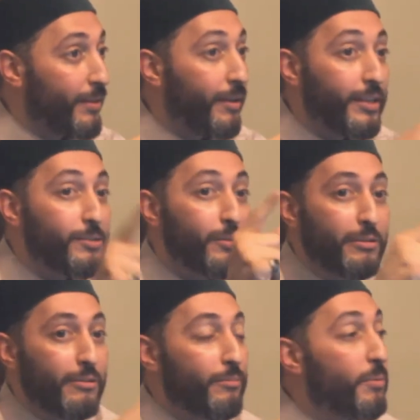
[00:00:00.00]
Read Surah
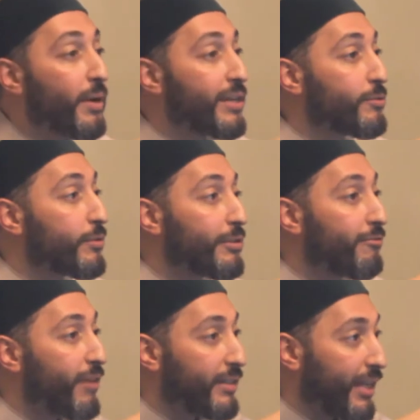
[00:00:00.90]
memorize Surah
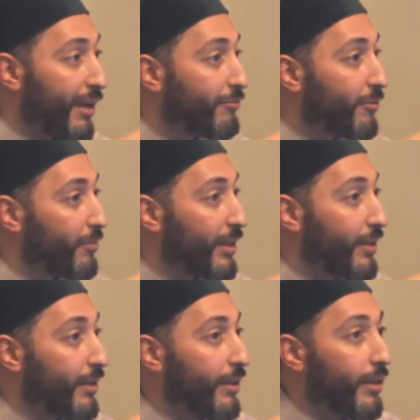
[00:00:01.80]
al Fatiha for me,
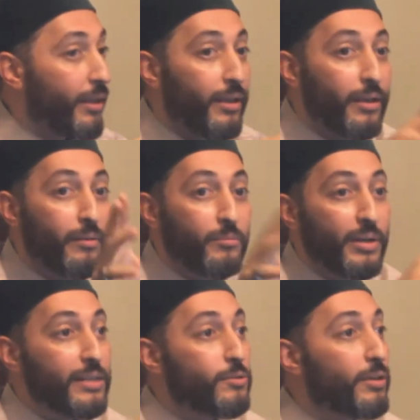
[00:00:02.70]
uh, uh,
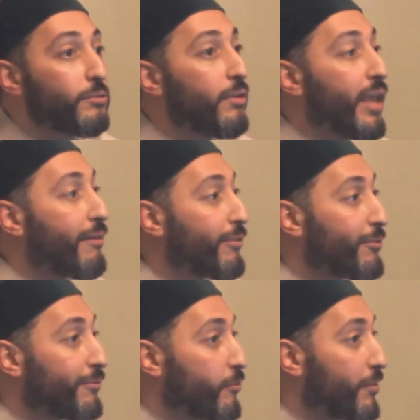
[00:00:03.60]
memorize Surah al
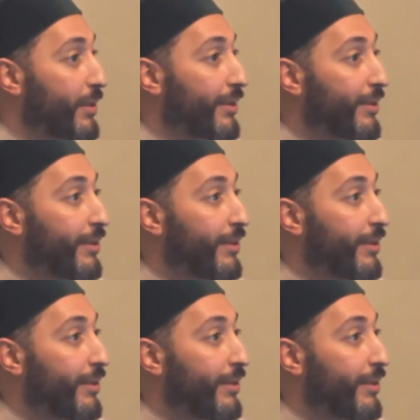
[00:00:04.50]
Kafirun for me.